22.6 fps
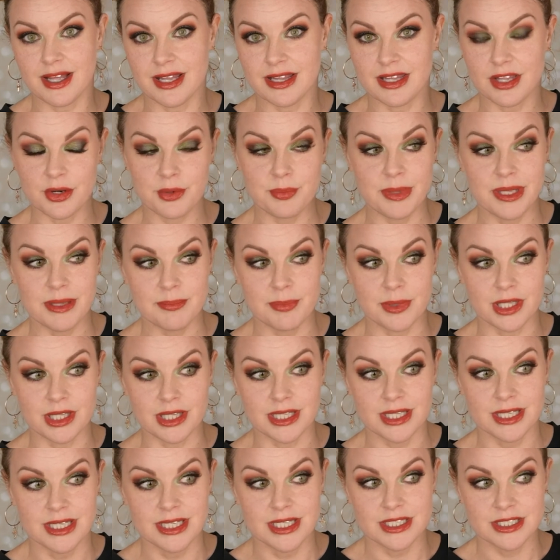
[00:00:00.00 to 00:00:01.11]
a lot of
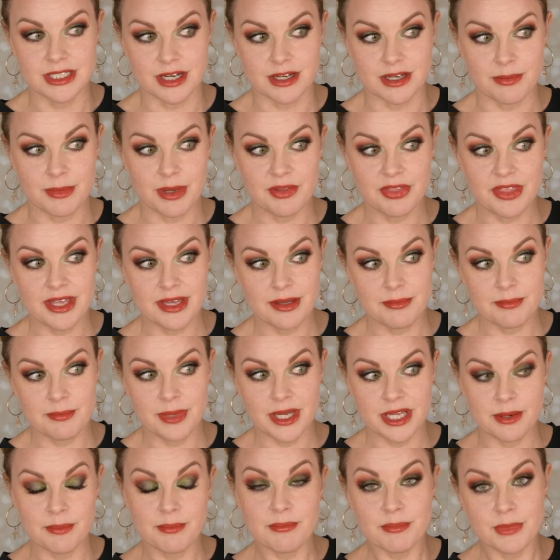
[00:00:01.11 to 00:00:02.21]
people talk about them,
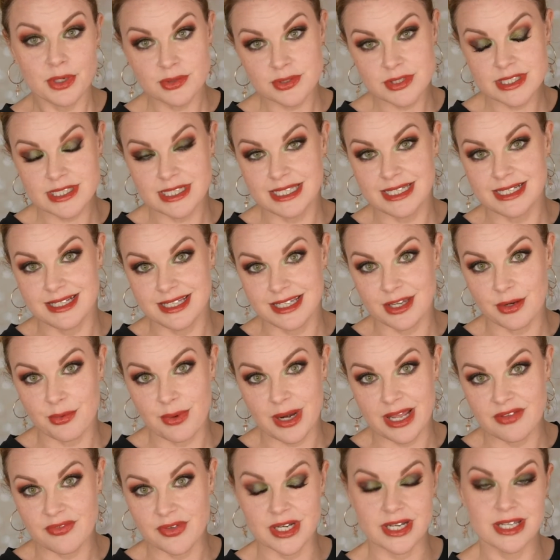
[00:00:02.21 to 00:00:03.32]
but mostly Nikki
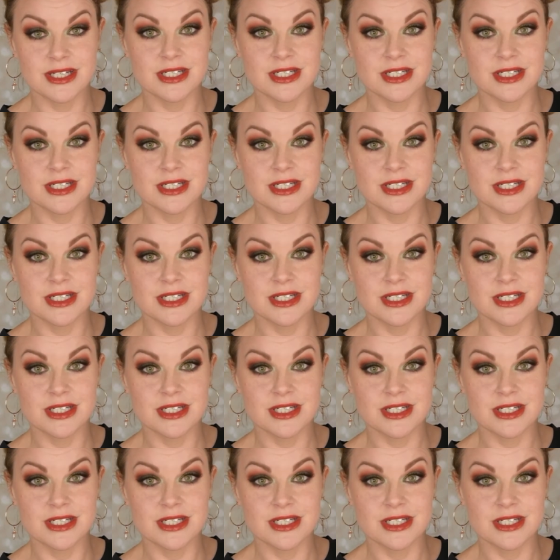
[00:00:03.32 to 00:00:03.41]
Raven,